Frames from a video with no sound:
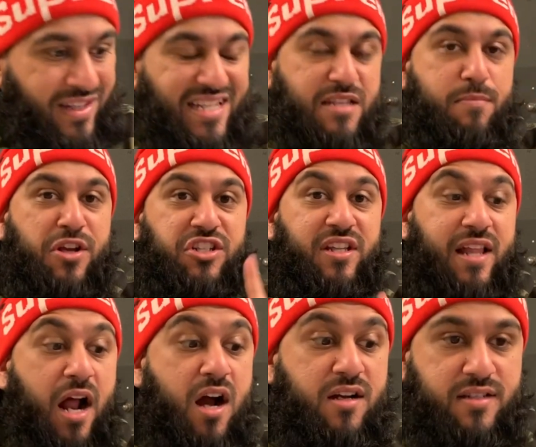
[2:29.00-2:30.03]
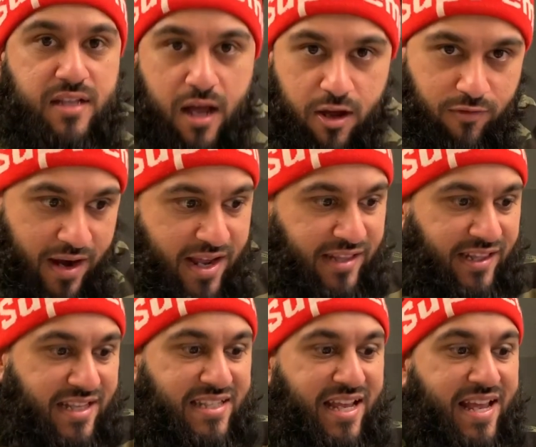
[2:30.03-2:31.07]
This is Masjid al-Aqsa, right?
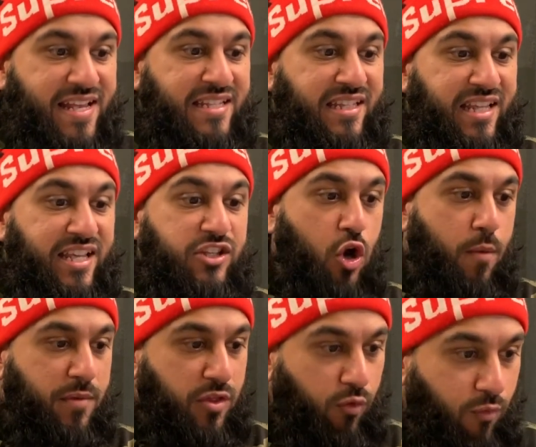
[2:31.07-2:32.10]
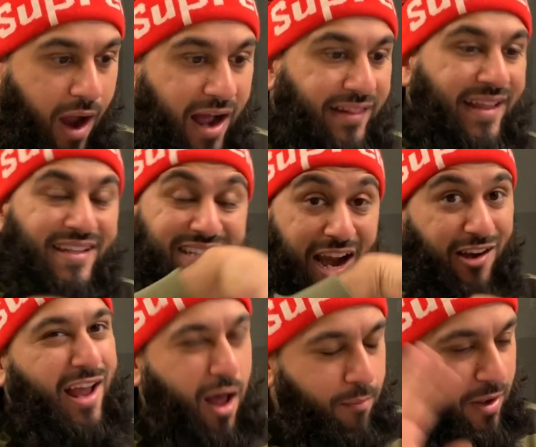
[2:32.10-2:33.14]
This is the Dome of the Rock. The entire
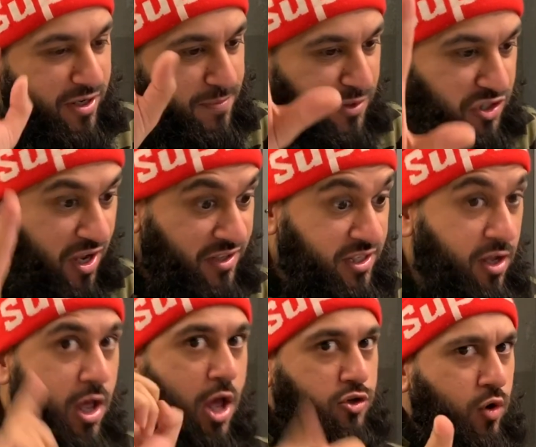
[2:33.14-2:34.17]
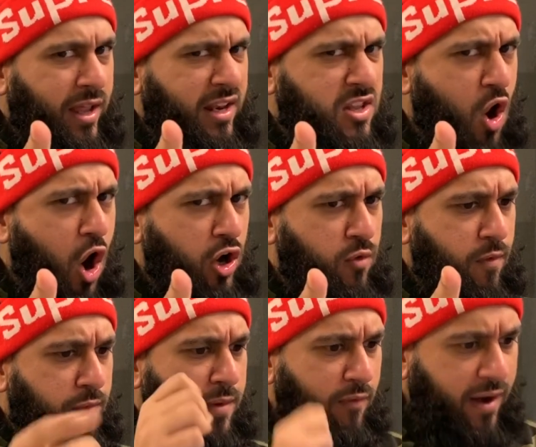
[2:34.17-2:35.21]
compound is Masjid al-Aqsa. Don't get into argument
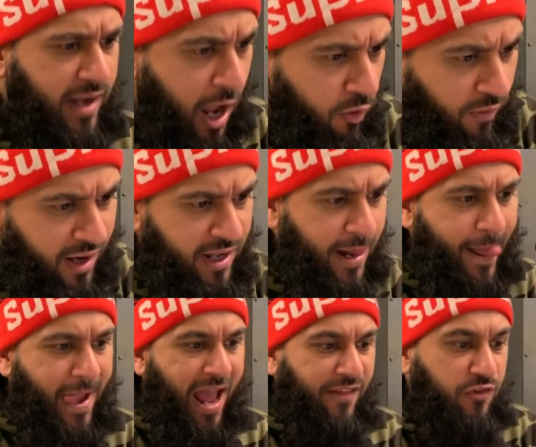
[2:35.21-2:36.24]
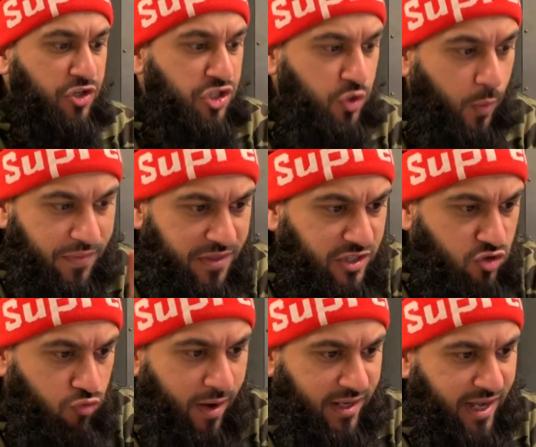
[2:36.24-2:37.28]
with me right now, right? And they're showing
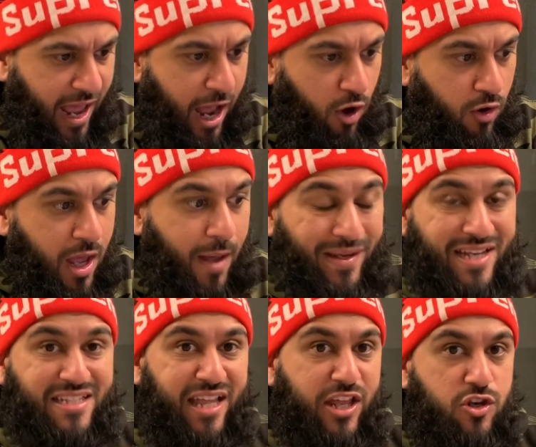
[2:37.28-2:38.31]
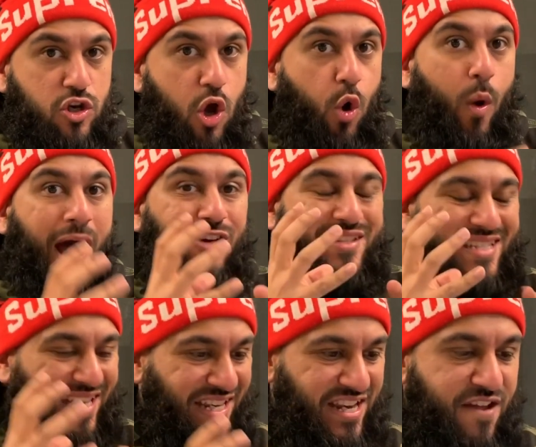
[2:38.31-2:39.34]
this right now because they know how
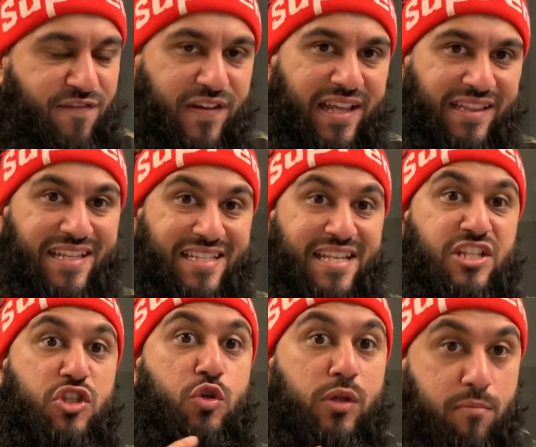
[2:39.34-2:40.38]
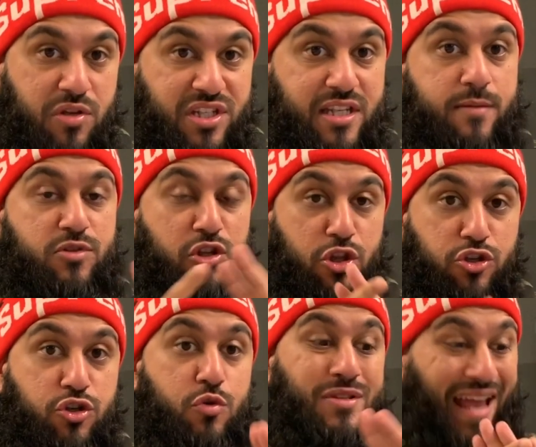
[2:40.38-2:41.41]
significant this is to the Muslims, to the
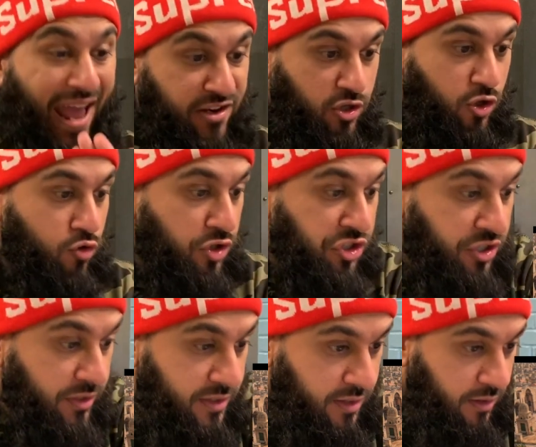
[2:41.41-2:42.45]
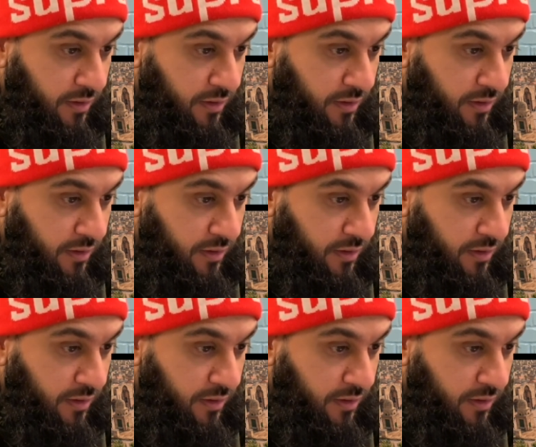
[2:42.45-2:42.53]
Jews, and to the Christians.